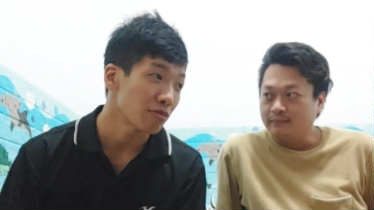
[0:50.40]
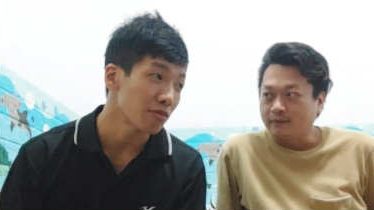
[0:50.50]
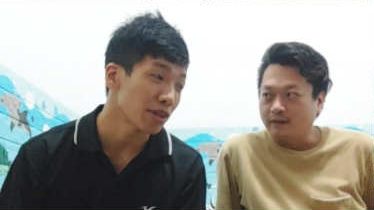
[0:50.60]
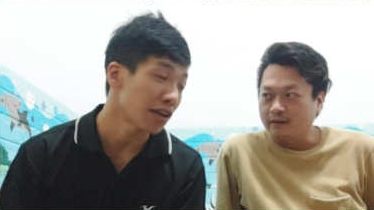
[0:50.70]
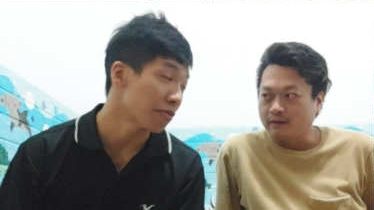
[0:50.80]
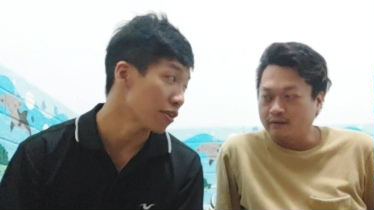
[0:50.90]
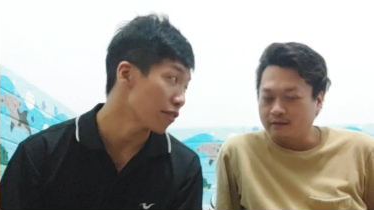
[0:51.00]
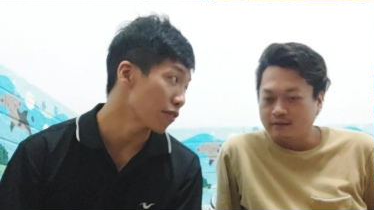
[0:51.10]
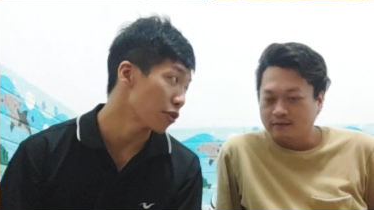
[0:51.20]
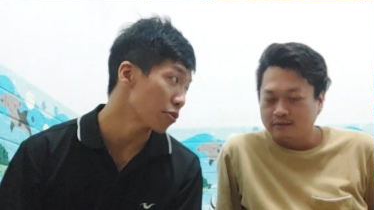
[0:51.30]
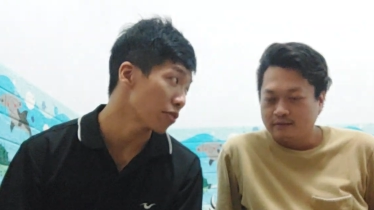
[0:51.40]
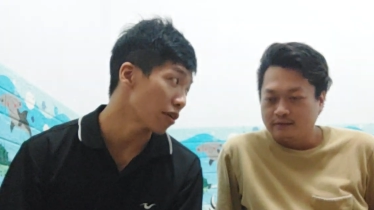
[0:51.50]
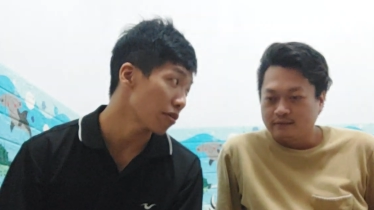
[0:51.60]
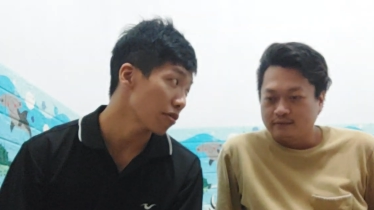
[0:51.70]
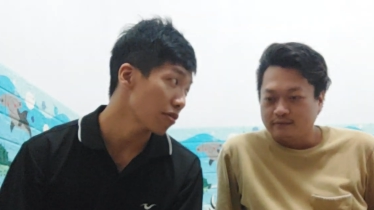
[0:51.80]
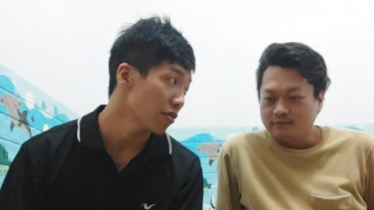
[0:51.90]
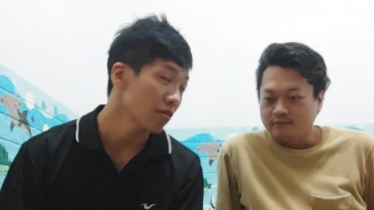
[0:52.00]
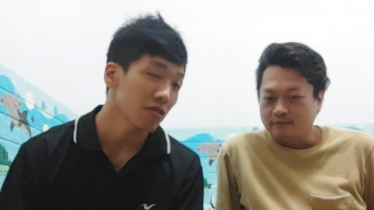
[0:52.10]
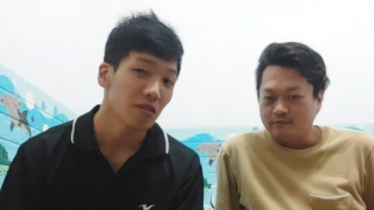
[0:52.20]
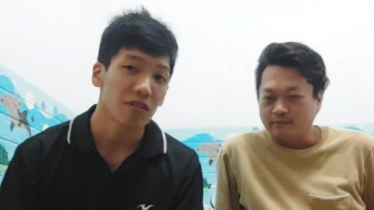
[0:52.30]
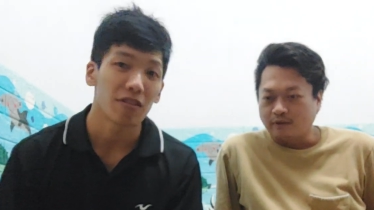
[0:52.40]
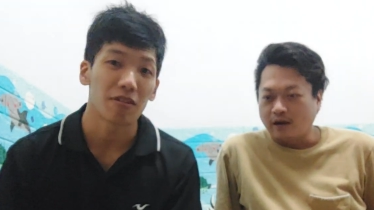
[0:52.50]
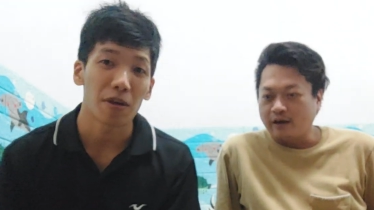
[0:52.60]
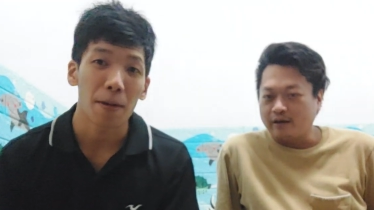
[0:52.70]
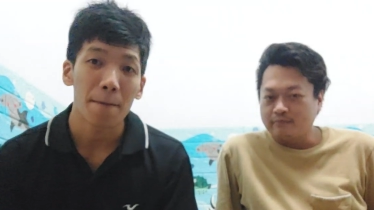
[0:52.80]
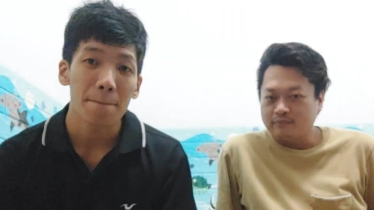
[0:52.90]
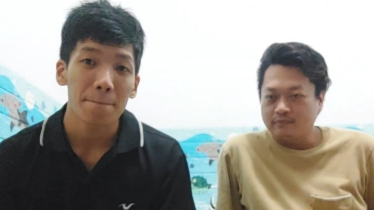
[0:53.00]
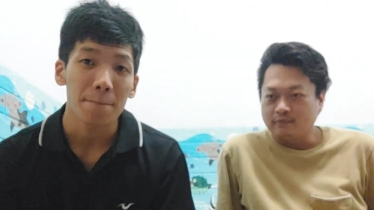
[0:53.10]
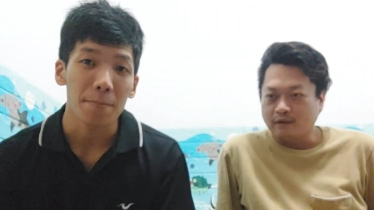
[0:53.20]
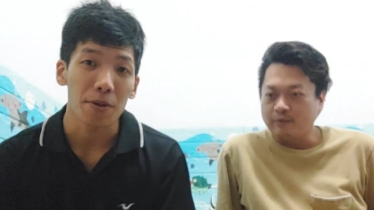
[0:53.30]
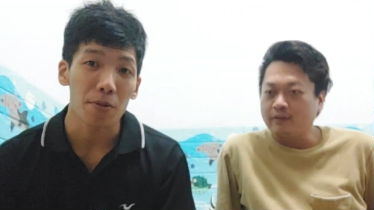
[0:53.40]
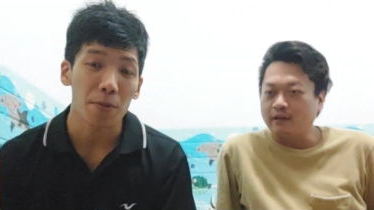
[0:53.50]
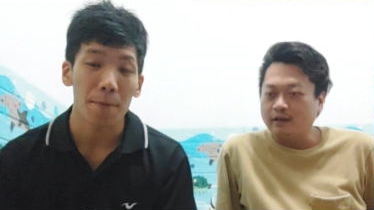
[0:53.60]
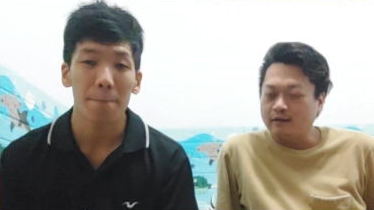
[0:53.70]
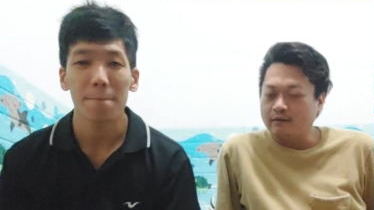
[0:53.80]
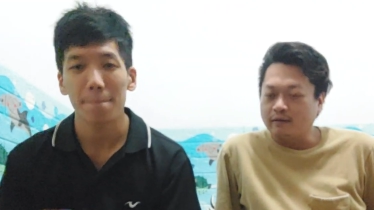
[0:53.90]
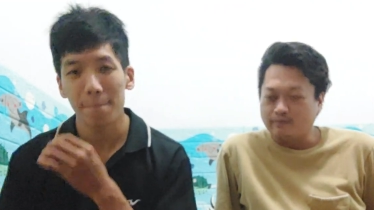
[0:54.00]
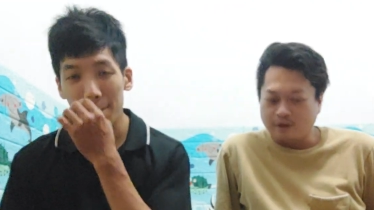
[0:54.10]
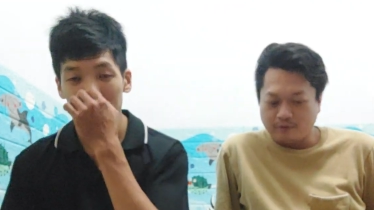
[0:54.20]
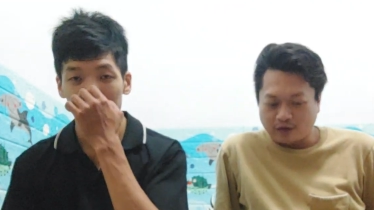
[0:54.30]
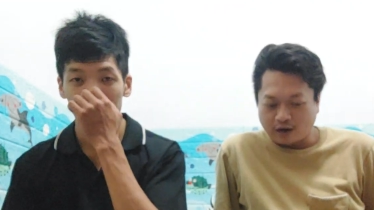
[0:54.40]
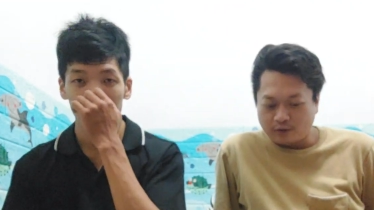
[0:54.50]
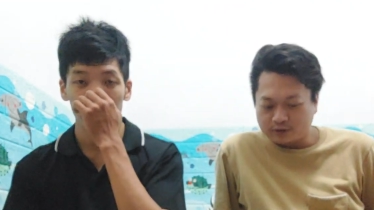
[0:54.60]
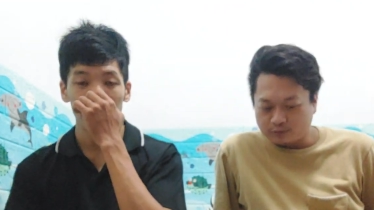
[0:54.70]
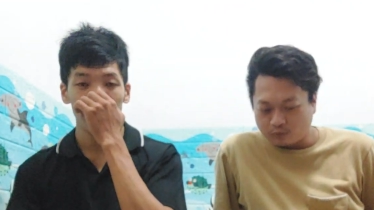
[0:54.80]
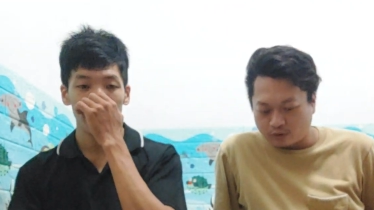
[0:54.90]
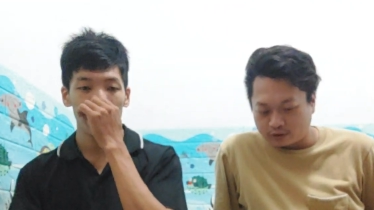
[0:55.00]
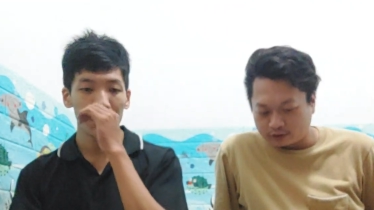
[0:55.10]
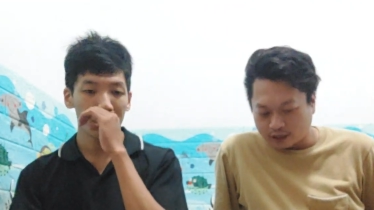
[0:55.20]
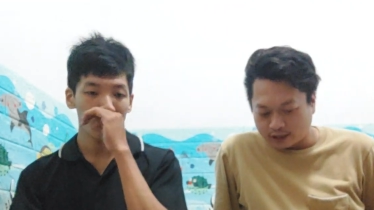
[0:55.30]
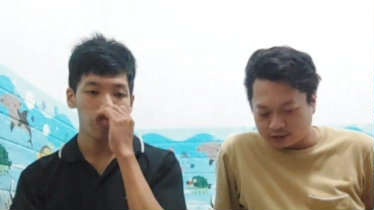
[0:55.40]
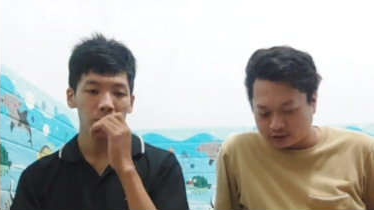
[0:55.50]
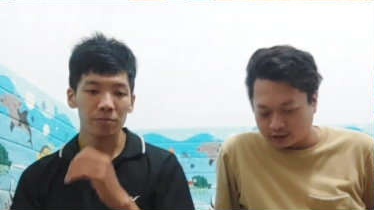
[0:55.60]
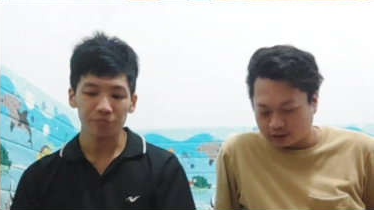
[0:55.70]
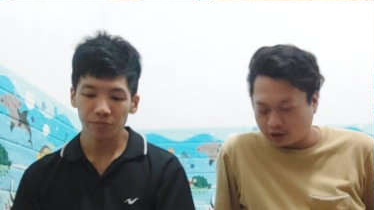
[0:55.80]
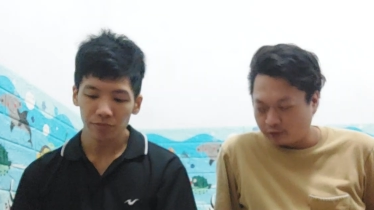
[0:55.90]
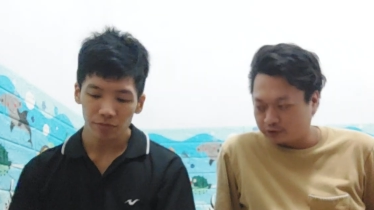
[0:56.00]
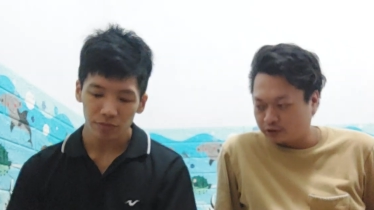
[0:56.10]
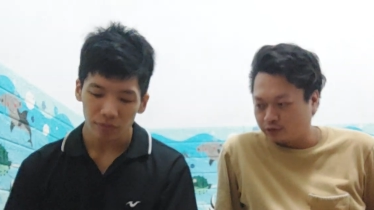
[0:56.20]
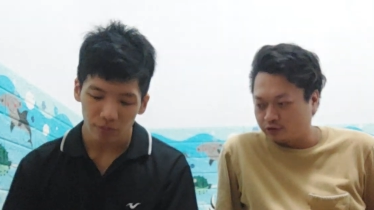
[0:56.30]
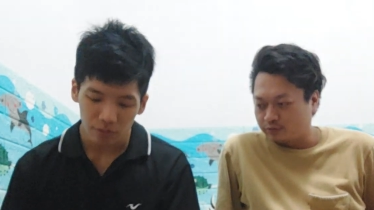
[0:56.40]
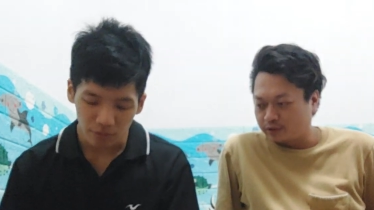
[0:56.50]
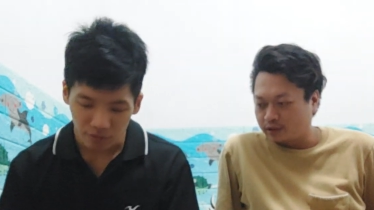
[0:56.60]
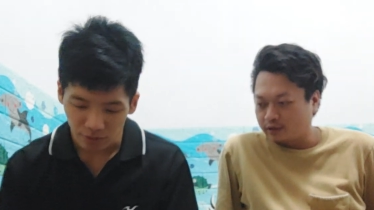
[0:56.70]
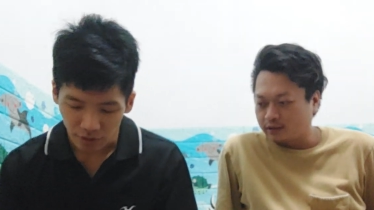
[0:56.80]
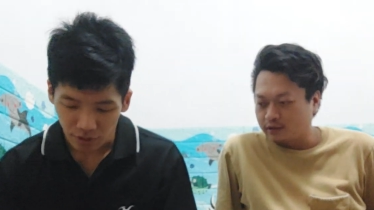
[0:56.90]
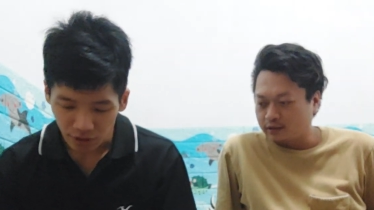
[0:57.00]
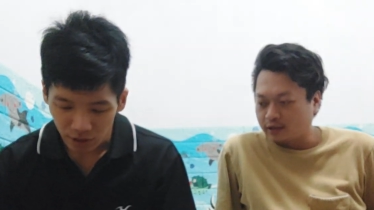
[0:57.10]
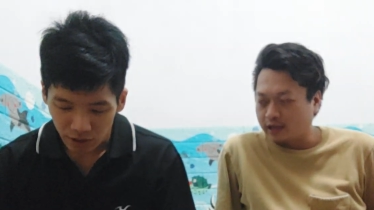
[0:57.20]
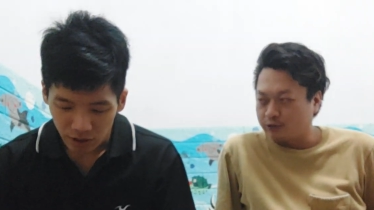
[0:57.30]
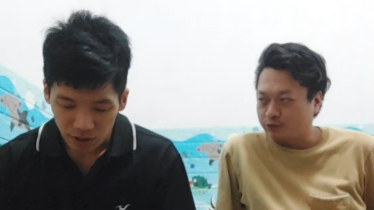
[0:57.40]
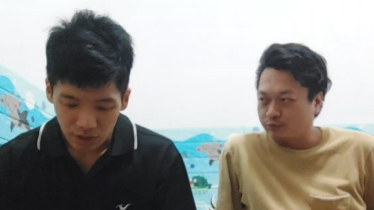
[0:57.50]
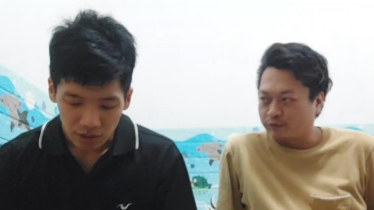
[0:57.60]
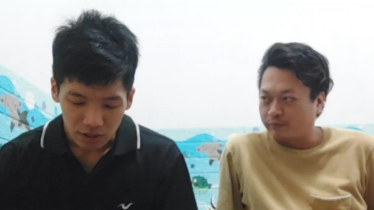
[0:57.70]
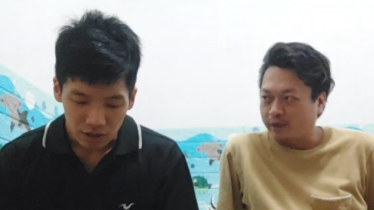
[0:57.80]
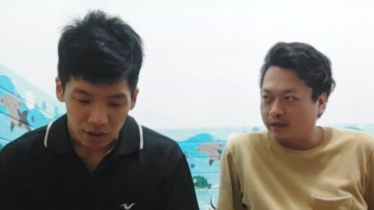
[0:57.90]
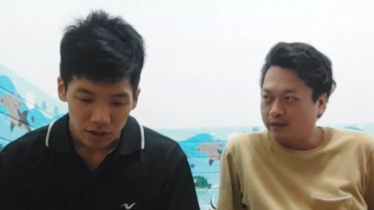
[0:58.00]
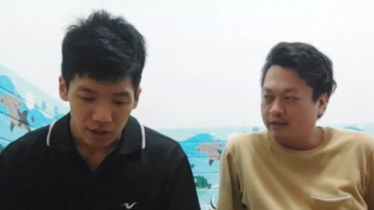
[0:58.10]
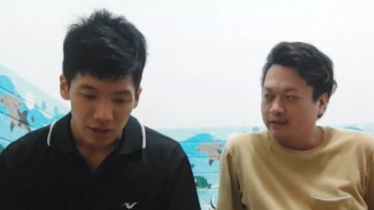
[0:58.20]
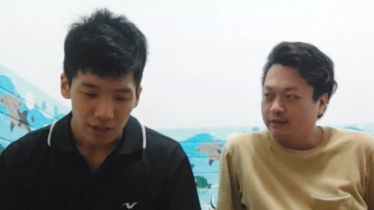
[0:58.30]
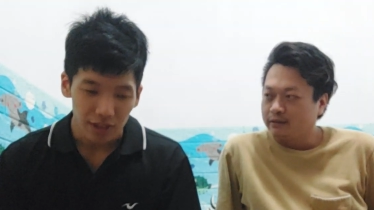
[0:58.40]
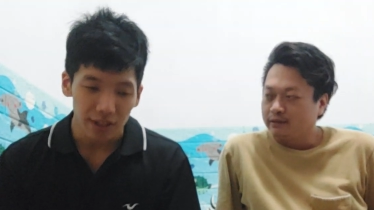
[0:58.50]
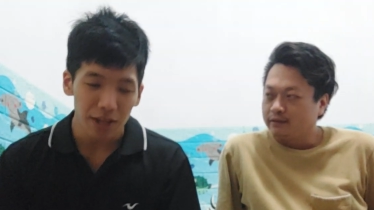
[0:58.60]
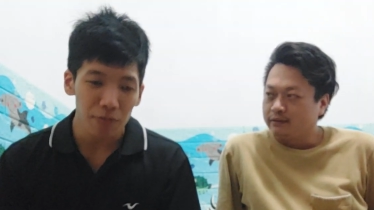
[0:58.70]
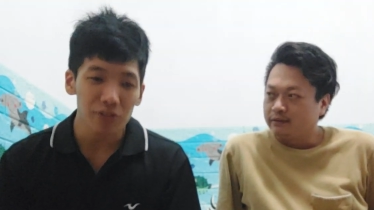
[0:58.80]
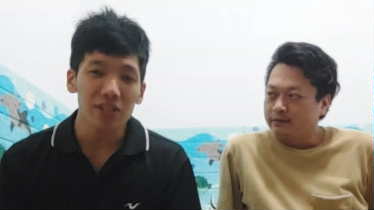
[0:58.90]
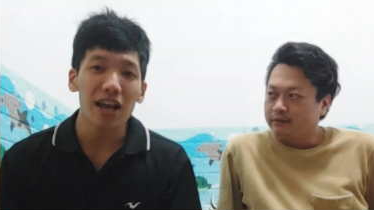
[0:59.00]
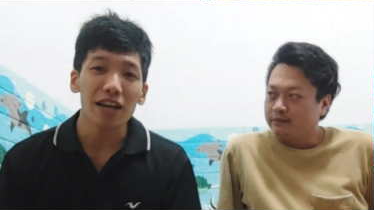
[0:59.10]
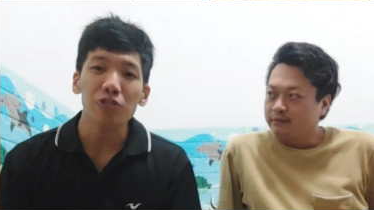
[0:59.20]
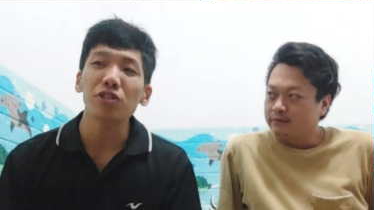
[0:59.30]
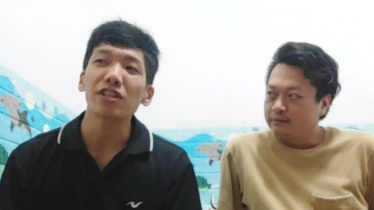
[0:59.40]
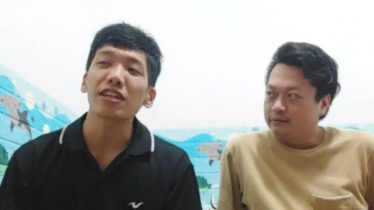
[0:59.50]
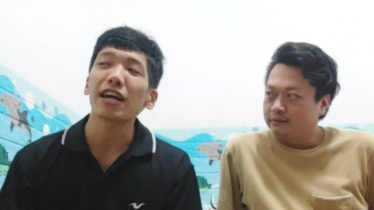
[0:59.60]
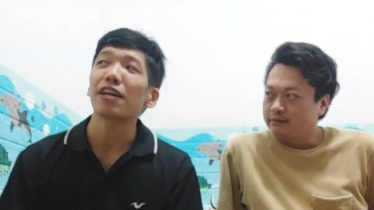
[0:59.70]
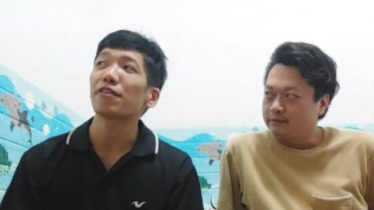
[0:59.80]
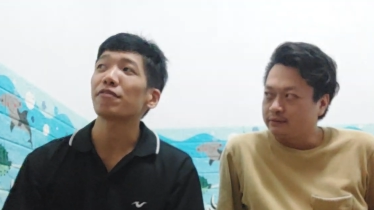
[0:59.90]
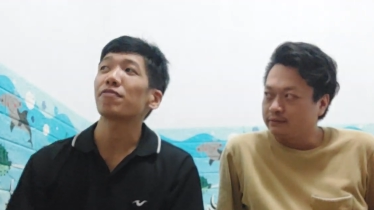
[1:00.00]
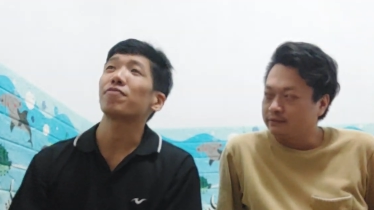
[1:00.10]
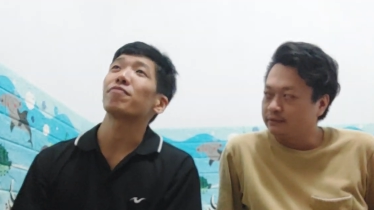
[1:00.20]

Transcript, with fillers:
Speaker 1: Well, not really for you though. I am. I mean, maybe I was the one
Speaker 2: that actually encouraged you to speak English with me
Speaker 1: it was actually kind of